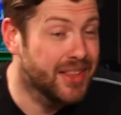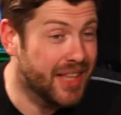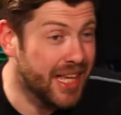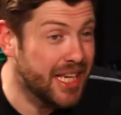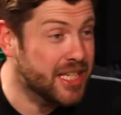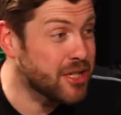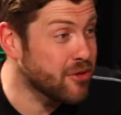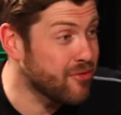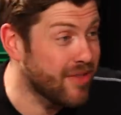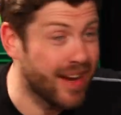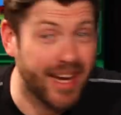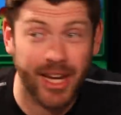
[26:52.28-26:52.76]

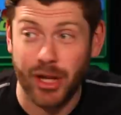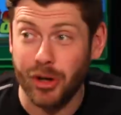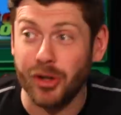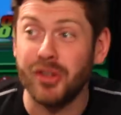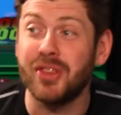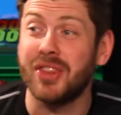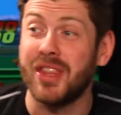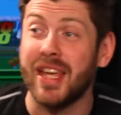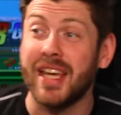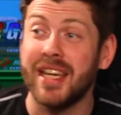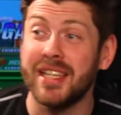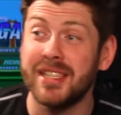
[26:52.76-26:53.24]
These are really
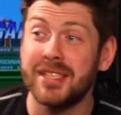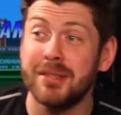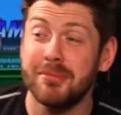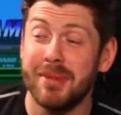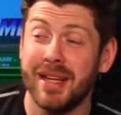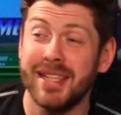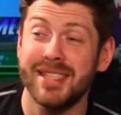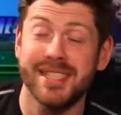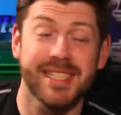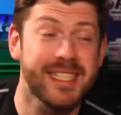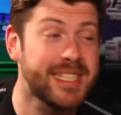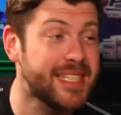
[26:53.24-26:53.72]
good things that
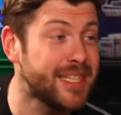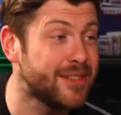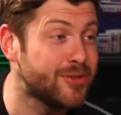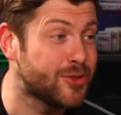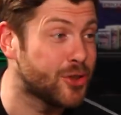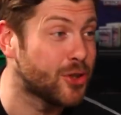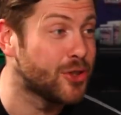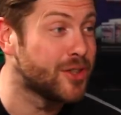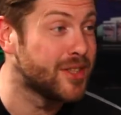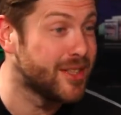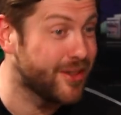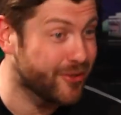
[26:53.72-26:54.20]
Man City have
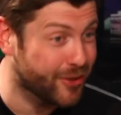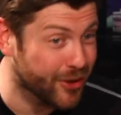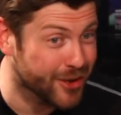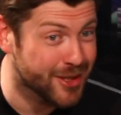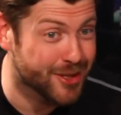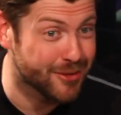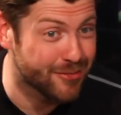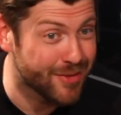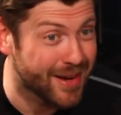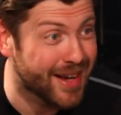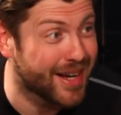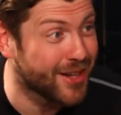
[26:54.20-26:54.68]
done. They've got
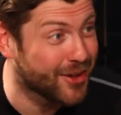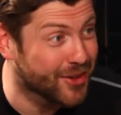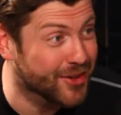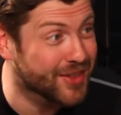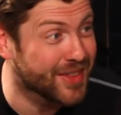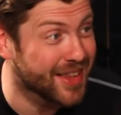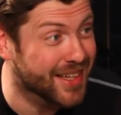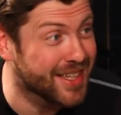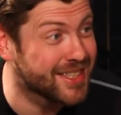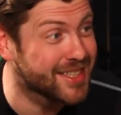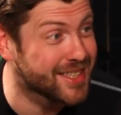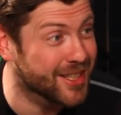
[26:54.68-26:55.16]
some really good
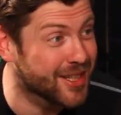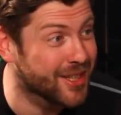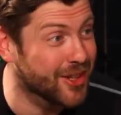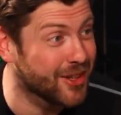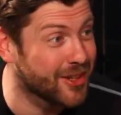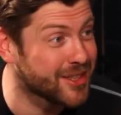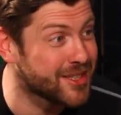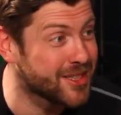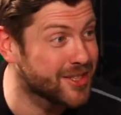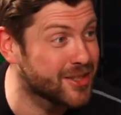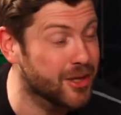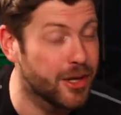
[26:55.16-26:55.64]
things to.
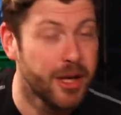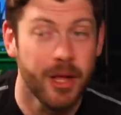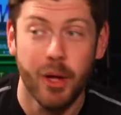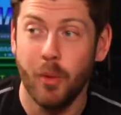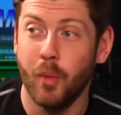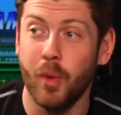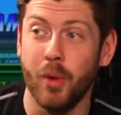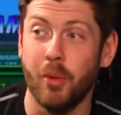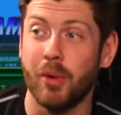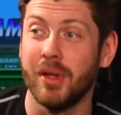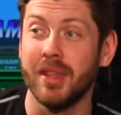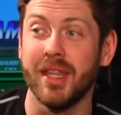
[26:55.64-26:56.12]
to
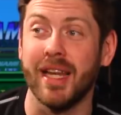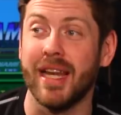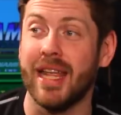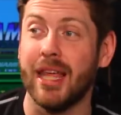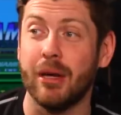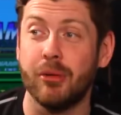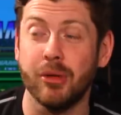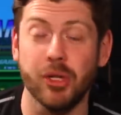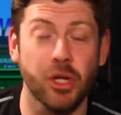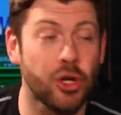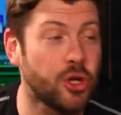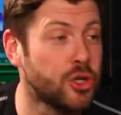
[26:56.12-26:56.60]
we won the
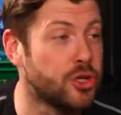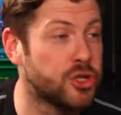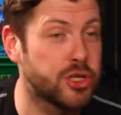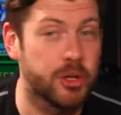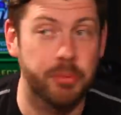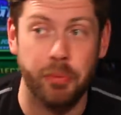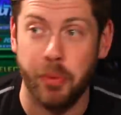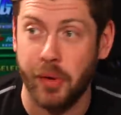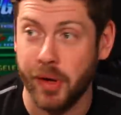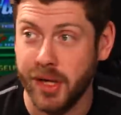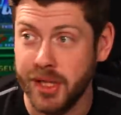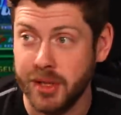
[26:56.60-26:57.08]
league with
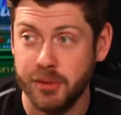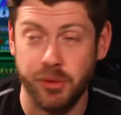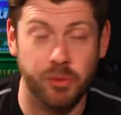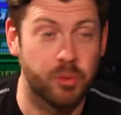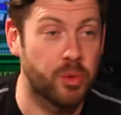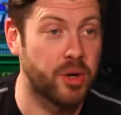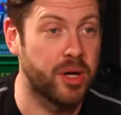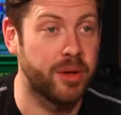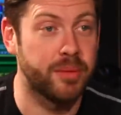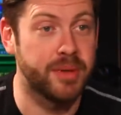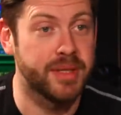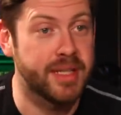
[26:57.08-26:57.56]
100 points. We
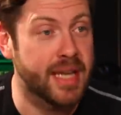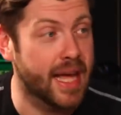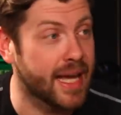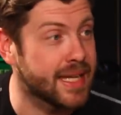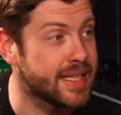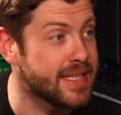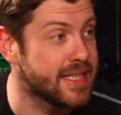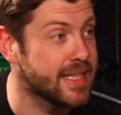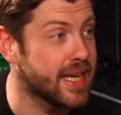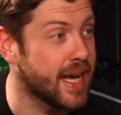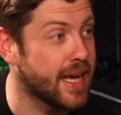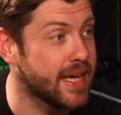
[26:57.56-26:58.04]
won it with
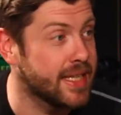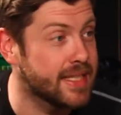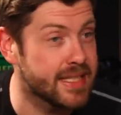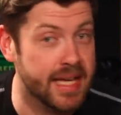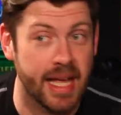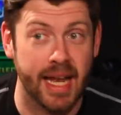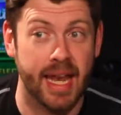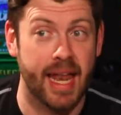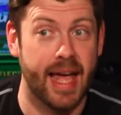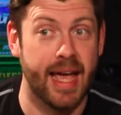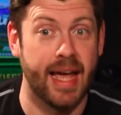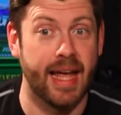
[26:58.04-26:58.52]
98.
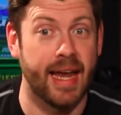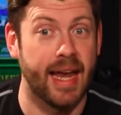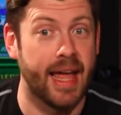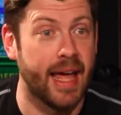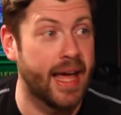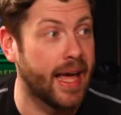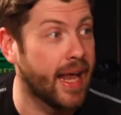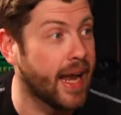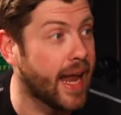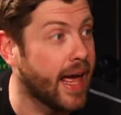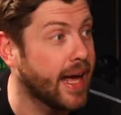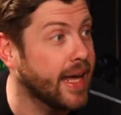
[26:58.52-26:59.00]
La la
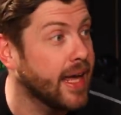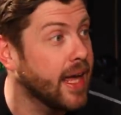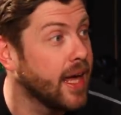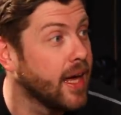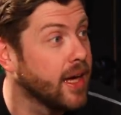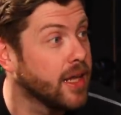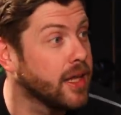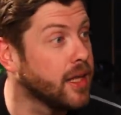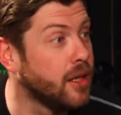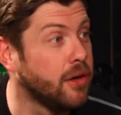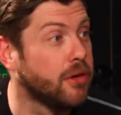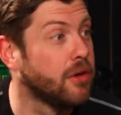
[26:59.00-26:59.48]
la la.
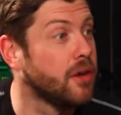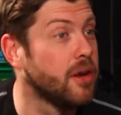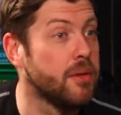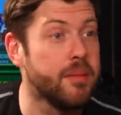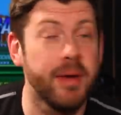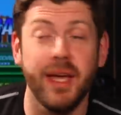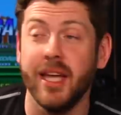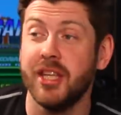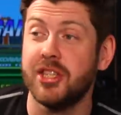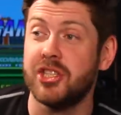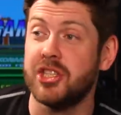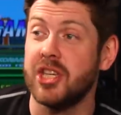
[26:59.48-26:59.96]
You know what I
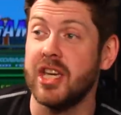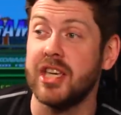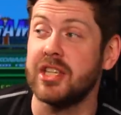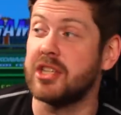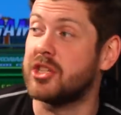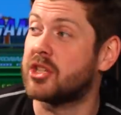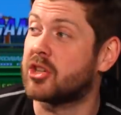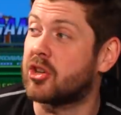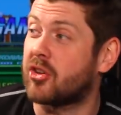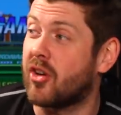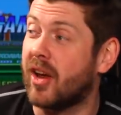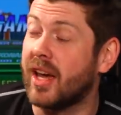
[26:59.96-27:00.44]
mean?
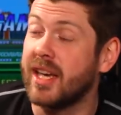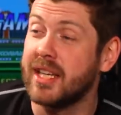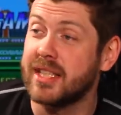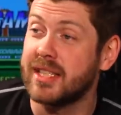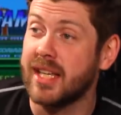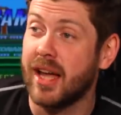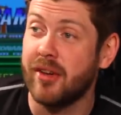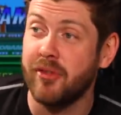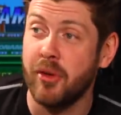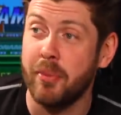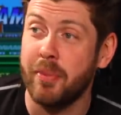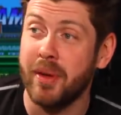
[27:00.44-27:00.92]
Jesus Christ,
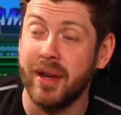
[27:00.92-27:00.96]
have a